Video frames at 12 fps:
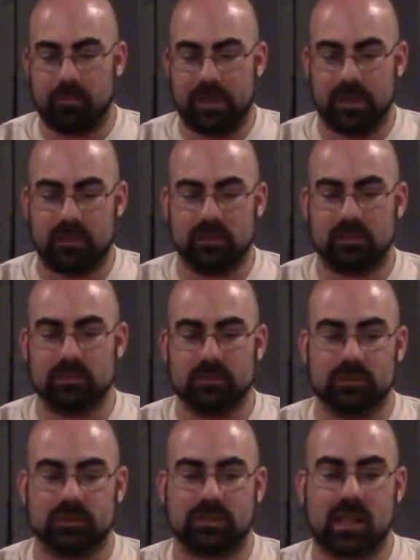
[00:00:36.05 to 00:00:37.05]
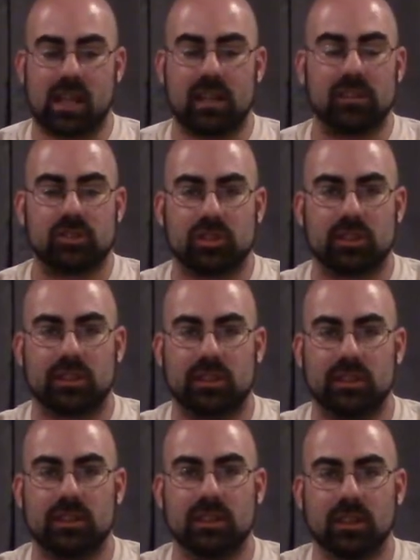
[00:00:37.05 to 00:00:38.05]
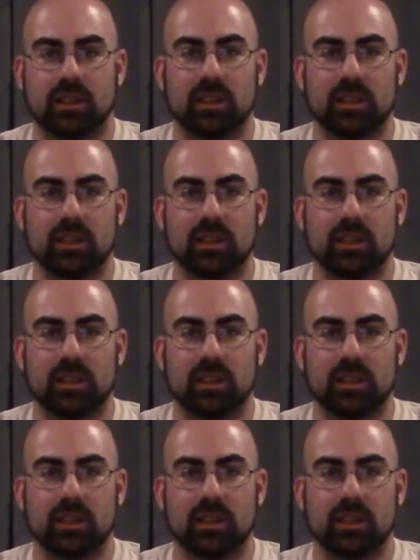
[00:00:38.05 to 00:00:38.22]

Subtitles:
meat style jerky,